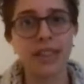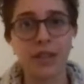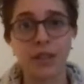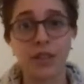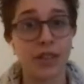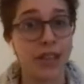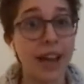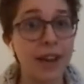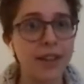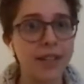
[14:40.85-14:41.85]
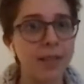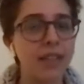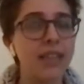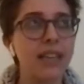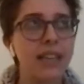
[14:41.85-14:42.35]
in like July or
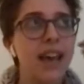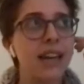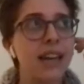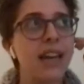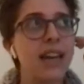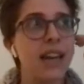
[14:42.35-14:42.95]
something like that.